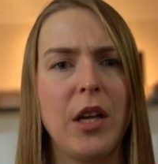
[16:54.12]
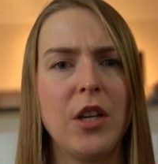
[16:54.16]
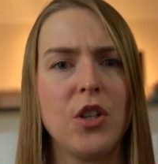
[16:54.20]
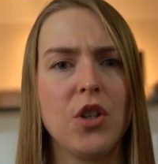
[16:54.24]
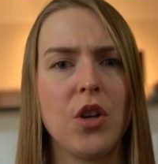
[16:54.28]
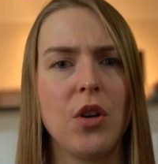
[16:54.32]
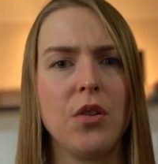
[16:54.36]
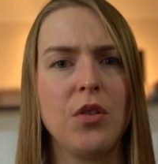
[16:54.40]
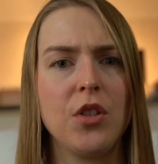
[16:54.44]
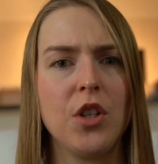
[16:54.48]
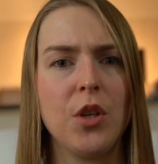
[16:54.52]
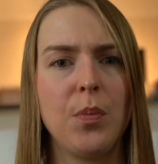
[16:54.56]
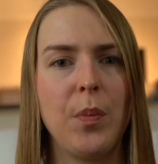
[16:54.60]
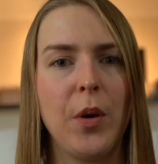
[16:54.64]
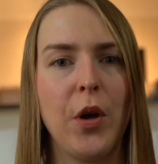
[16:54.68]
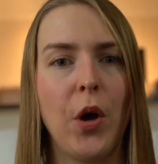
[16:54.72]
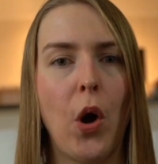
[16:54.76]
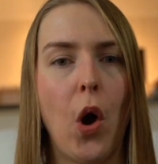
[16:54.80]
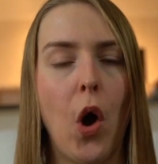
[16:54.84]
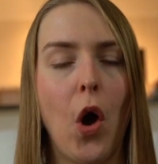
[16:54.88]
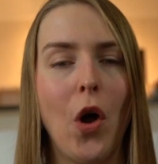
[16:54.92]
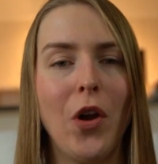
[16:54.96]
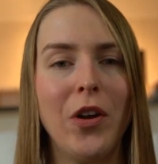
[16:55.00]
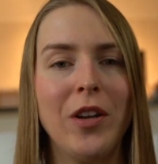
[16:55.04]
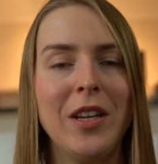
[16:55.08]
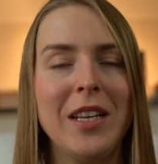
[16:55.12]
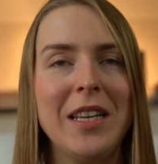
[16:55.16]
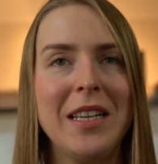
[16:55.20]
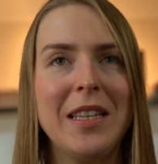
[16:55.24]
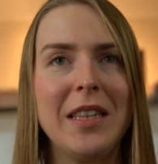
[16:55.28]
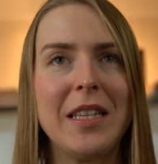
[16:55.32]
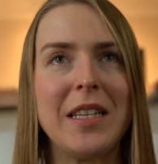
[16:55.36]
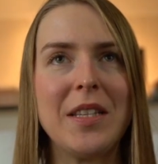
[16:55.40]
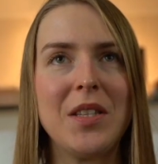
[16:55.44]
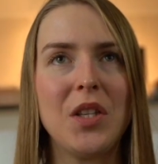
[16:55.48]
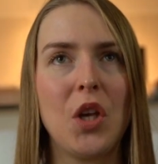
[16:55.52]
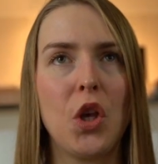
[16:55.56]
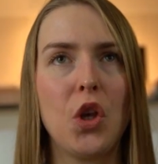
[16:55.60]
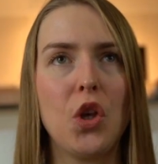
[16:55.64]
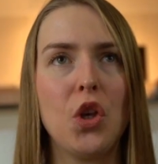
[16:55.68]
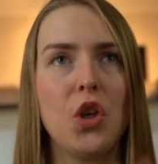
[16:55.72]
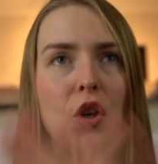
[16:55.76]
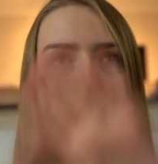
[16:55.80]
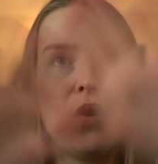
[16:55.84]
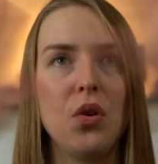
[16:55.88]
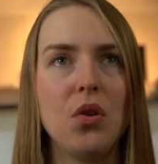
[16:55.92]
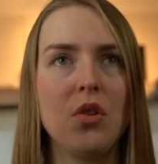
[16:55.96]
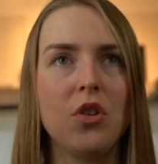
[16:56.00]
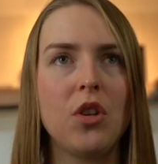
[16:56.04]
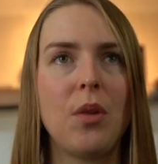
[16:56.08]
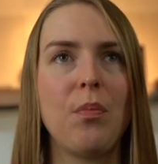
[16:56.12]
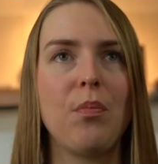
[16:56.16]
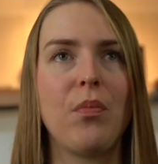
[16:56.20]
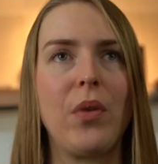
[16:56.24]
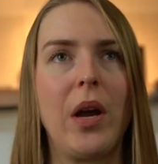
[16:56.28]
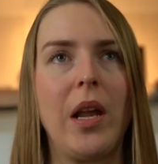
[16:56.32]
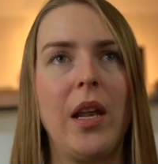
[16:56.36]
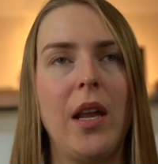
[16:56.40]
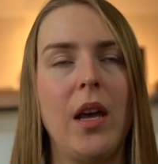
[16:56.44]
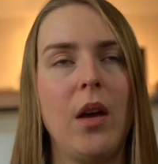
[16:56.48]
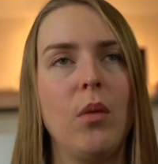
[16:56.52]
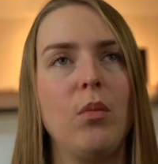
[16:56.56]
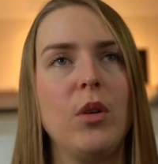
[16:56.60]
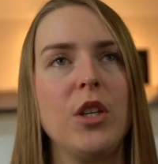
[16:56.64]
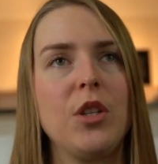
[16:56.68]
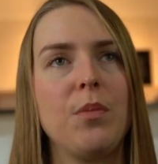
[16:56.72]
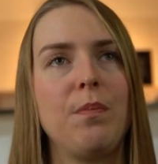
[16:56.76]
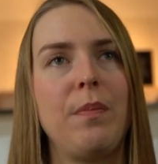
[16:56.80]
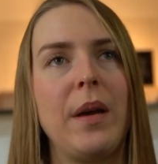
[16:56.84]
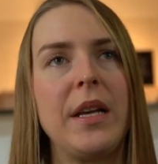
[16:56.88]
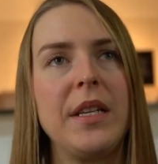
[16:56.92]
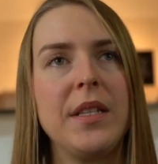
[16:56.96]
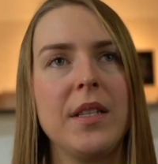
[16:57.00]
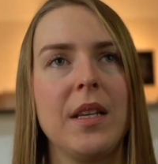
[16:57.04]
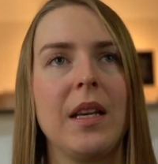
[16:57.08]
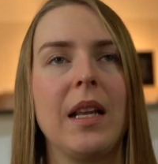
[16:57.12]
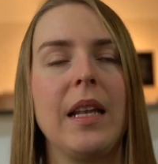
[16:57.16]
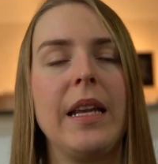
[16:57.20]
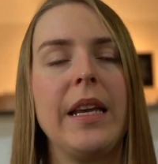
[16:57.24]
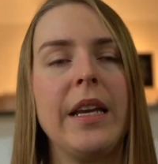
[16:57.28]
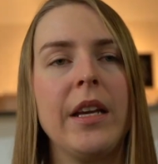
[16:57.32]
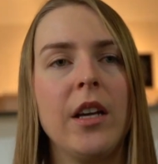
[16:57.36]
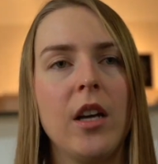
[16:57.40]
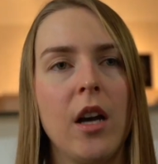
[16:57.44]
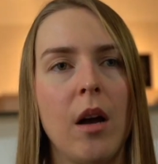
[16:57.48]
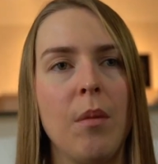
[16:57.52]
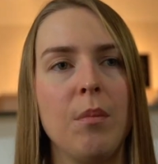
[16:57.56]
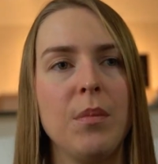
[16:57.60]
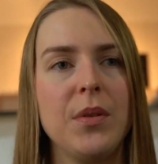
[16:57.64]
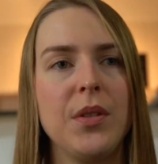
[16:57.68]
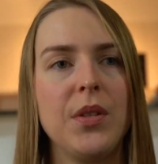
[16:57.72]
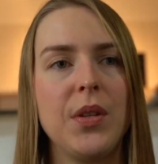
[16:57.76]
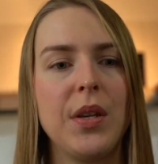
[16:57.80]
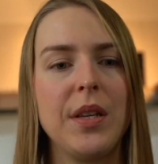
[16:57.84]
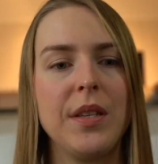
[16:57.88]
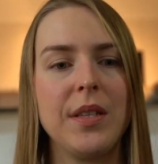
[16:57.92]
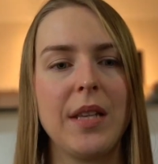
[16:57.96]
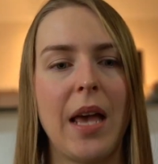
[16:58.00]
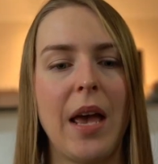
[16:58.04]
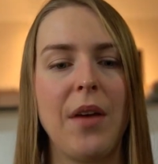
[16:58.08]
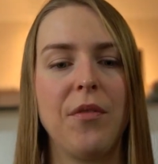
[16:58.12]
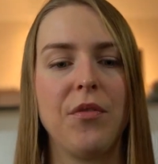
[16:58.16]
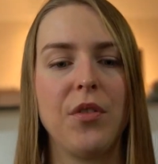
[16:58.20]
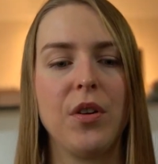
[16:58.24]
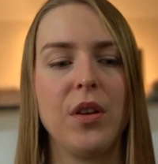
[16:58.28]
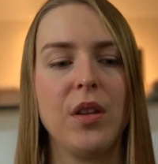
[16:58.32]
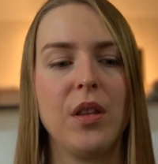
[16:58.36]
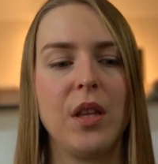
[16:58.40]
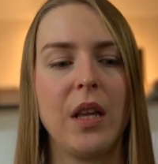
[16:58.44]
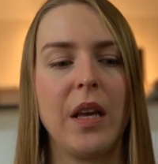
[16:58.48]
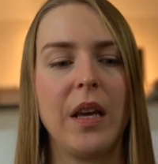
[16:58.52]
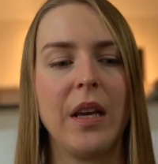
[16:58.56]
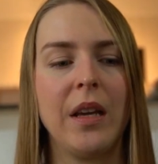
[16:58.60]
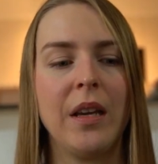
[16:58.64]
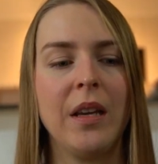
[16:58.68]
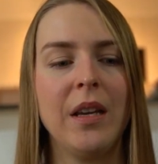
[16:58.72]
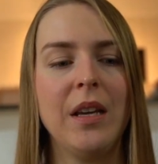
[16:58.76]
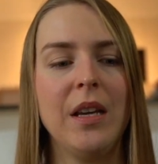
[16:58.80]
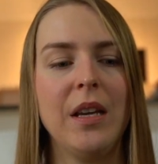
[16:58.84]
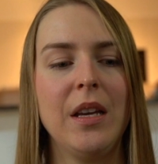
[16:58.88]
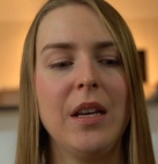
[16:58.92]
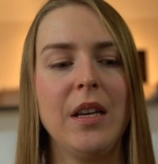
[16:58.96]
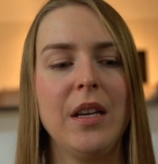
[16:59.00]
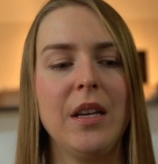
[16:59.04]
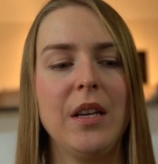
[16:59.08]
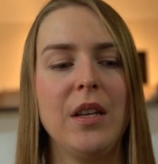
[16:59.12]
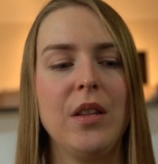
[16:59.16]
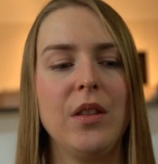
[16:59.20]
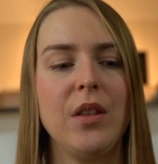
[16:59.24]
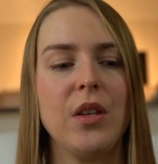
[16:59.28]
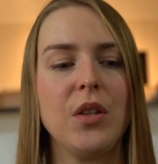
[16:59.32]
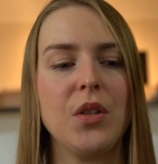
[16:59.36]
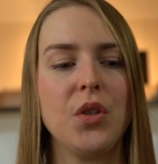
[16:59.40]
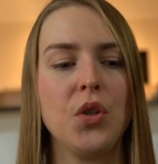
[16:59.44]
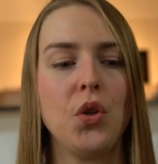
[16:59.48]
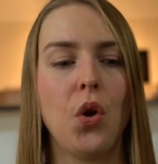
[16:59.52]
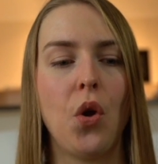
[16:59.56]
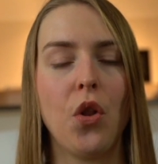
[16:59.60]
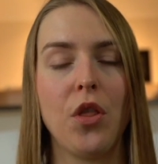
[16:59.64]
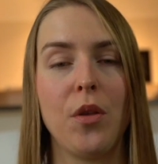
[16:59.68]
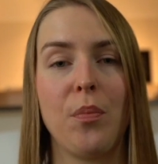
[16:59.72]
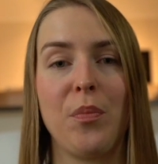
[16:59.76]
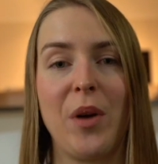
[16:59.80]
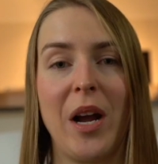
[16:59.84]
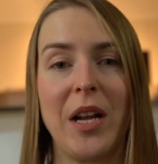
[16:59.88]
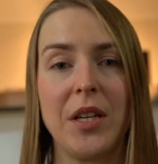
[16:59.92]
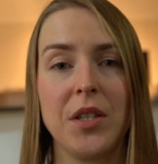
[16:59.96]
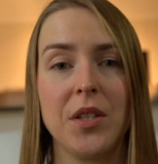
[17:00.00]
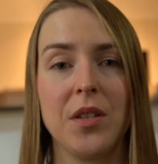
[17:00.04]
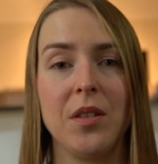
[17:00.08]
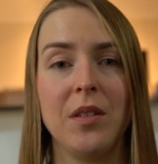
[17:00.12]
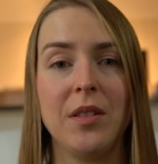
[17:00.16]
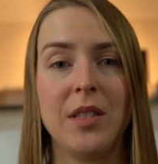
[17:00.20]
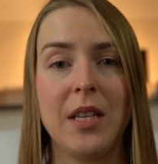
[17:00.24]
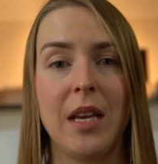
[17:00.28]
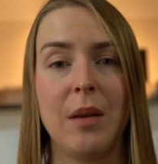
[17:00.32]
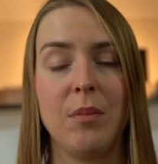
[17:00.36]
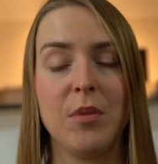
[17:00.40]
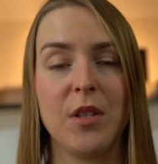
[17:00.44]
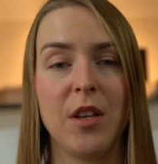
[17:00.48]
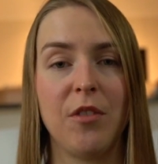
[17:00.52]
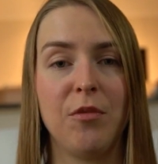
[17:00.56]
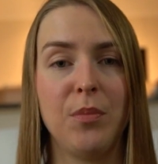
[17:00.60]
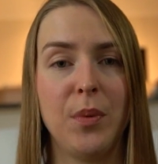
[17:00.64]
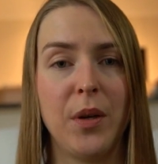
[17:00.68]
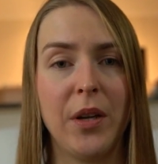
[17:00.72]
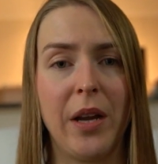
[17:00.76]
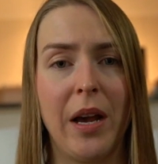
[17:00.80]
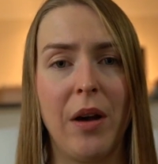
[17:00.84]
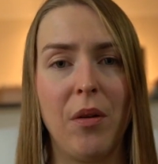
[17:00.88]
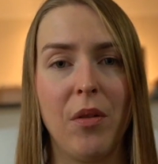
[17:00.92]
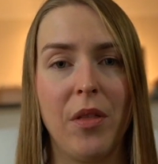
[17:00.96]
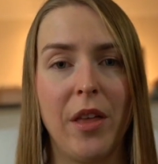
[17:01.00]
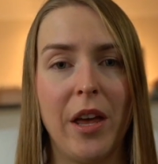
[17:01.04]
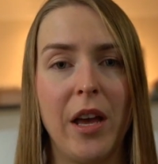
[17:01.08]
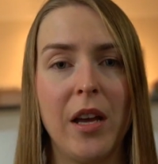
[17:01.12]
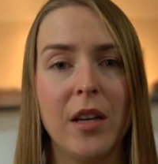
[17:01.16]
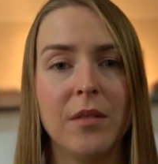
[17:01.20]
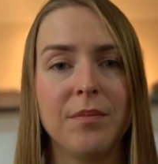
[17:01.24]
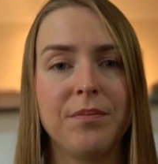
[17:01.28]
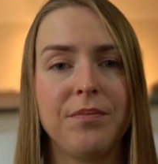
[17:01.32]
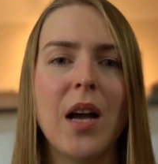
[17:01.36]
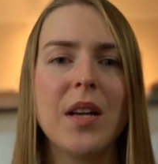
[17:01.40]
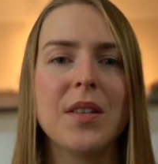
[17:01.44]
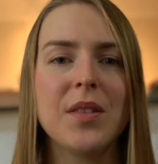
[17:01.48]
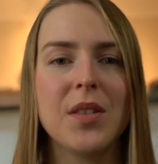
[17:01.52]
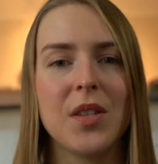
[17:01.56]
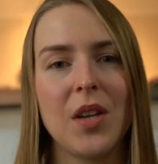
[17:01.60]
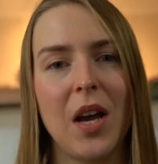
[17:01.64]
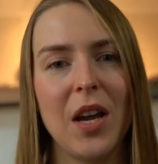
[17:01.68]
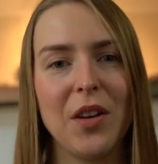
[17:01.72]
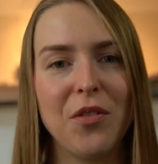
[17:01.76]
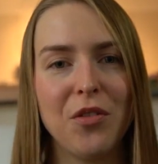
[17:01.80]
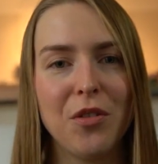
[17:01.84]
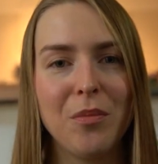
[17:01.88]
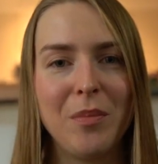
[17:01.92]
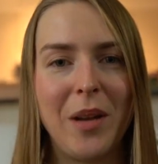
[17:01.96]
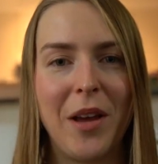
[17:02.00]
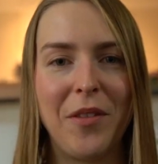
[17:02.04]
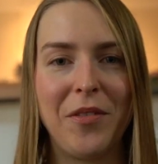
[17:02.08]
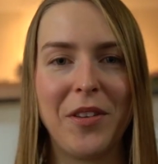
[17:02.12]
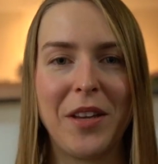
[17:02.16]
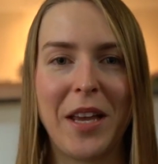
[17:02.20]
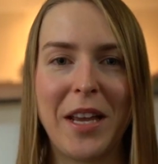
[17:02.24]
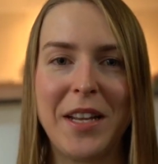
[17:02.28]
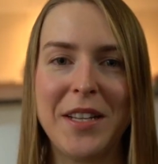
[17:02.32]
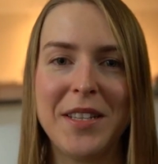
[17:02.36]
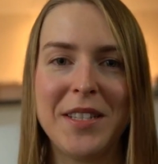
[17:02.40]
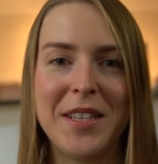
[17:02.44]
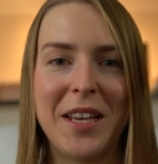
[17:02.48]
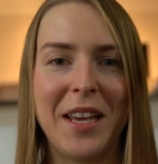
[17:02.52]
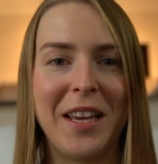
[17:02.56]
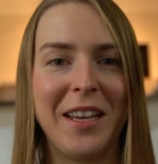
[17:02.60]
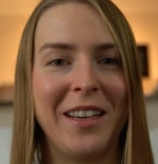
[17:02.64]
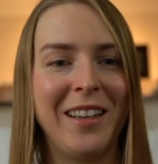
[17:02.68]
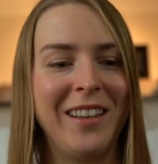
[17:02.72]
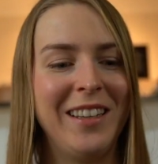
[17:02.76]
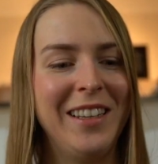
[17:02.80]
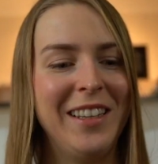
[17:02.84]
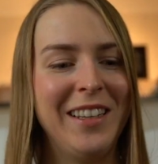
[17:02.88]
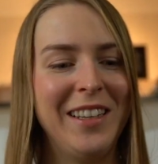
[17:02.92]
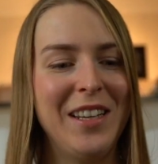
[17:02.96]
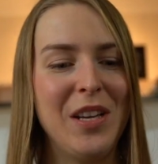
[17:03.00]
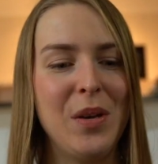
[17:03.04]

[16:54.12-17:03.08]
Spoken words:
I chose to put on this huge umbrella, which basically encompasses everything that's not the practical tips I've put out there. Aside from navigating